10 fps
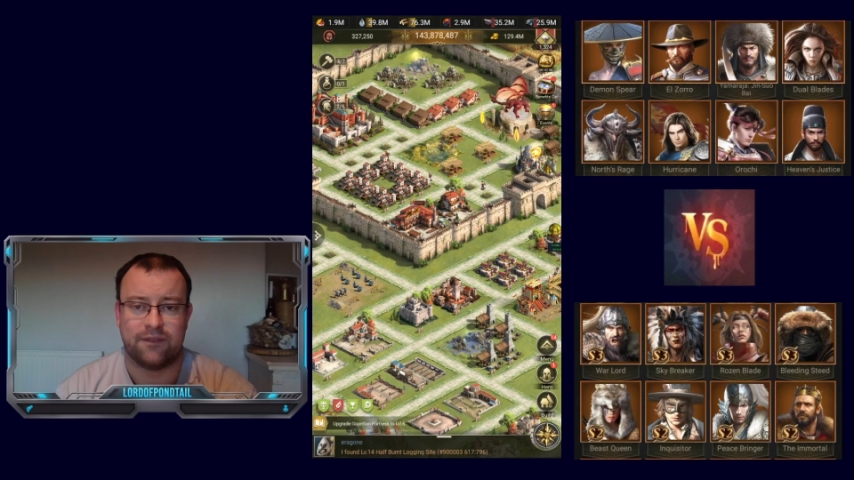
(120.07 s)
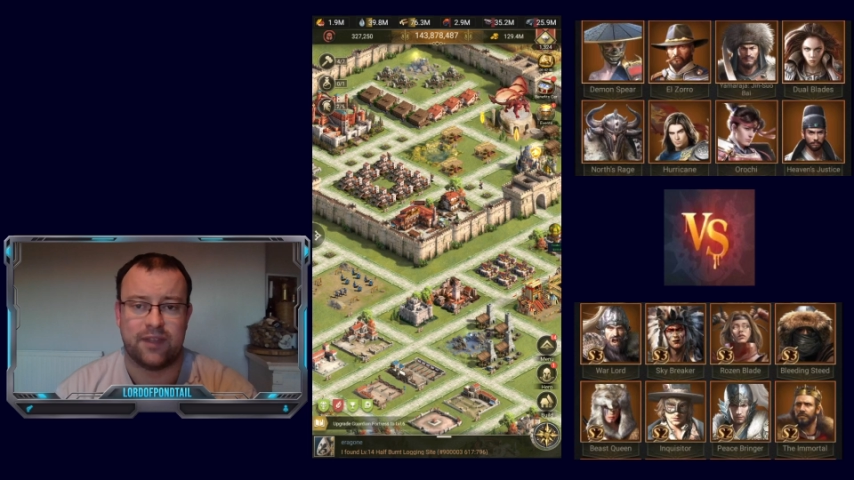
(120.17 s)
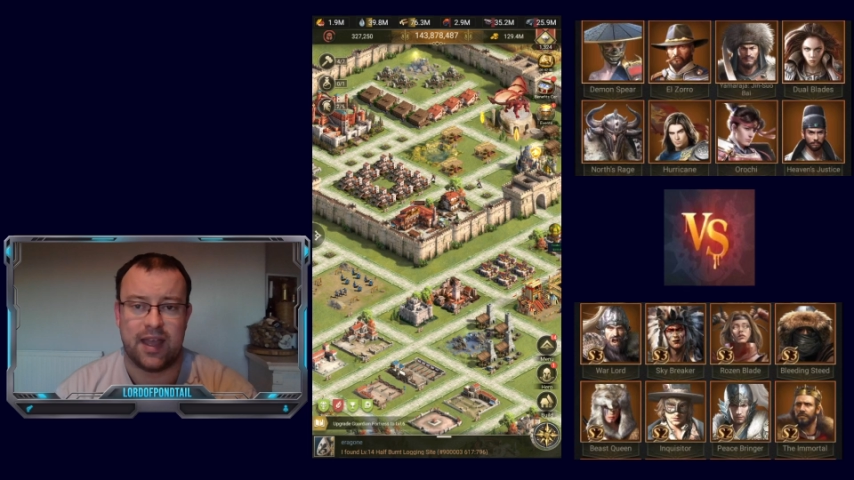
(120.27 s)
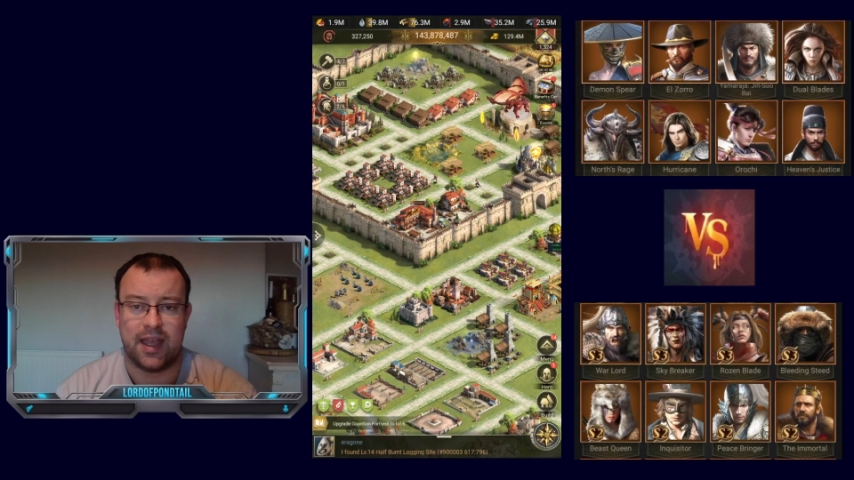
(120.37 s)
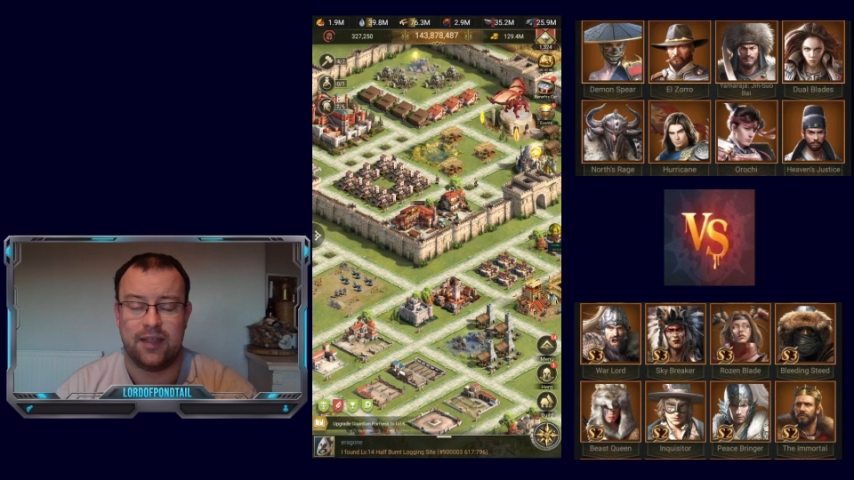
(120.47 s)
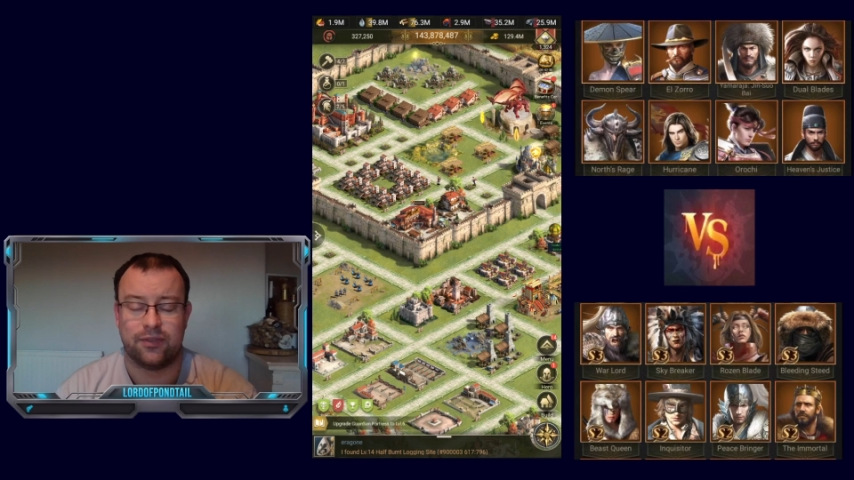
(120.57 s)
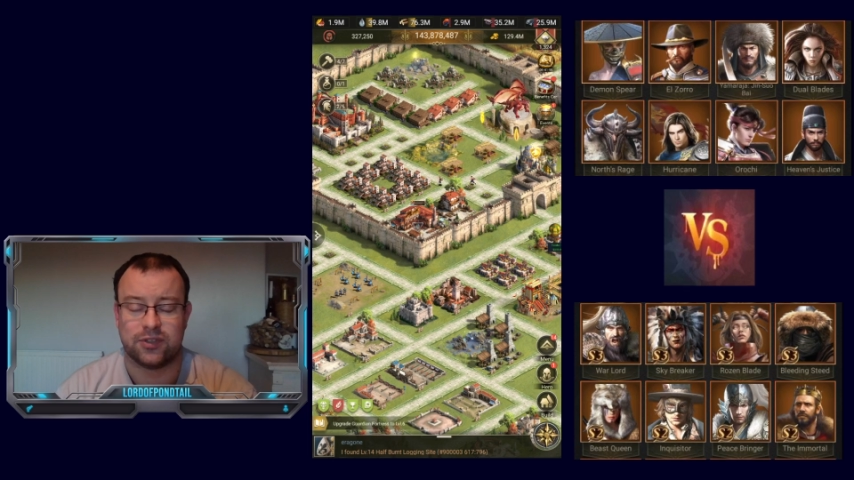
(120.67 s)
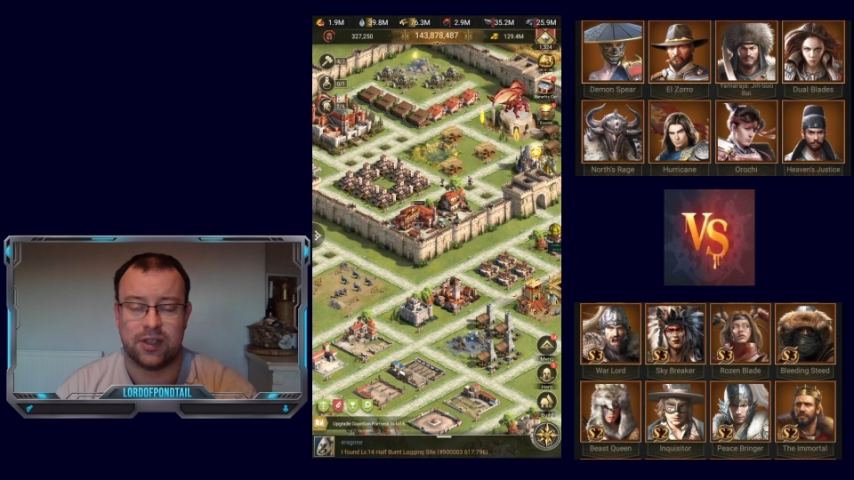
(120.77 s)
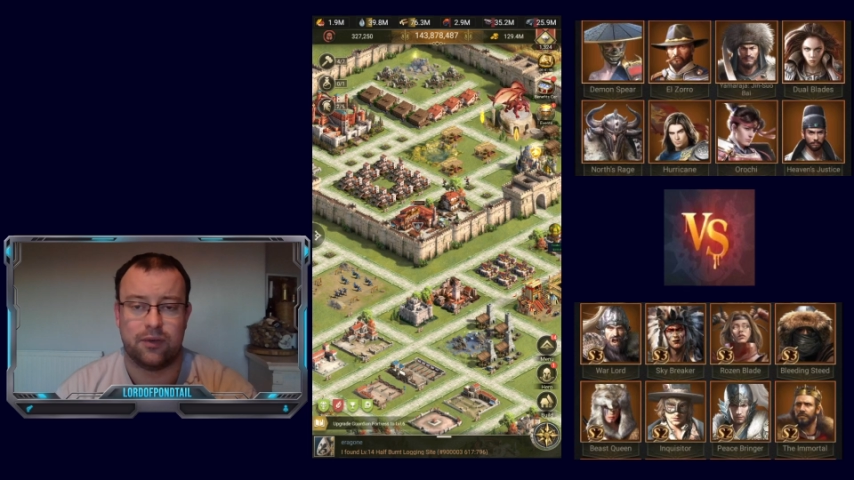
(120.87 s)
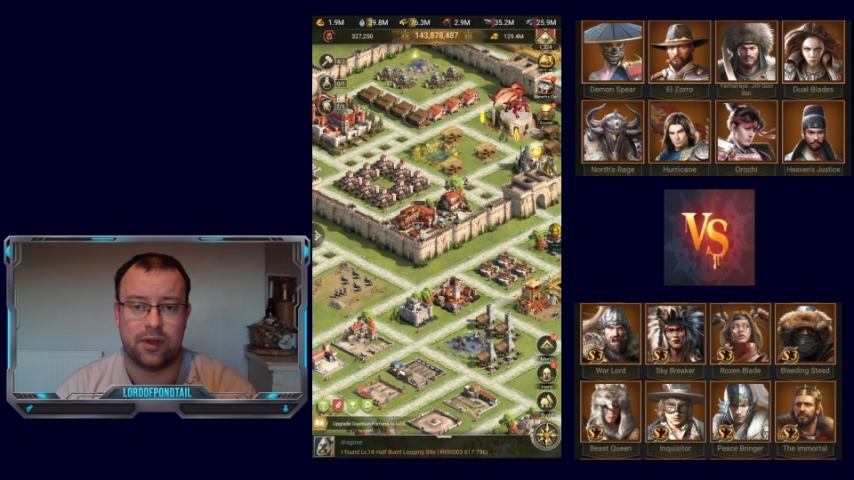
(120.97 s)
their 8th
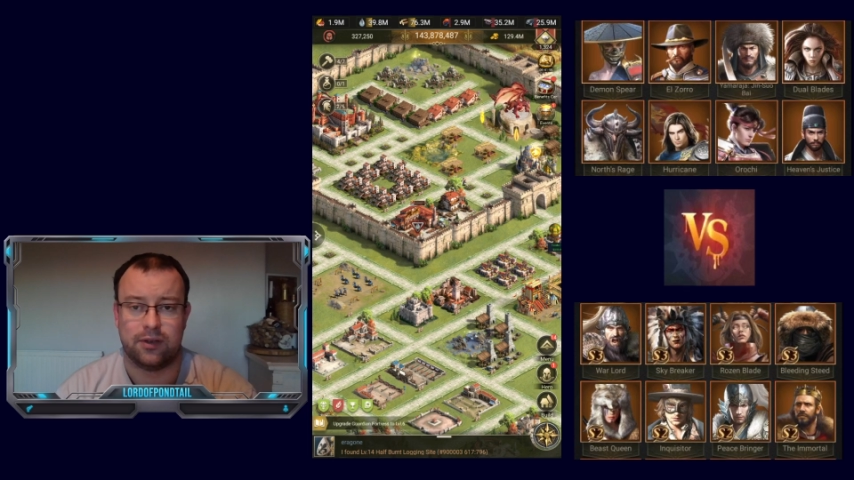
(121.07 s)
skill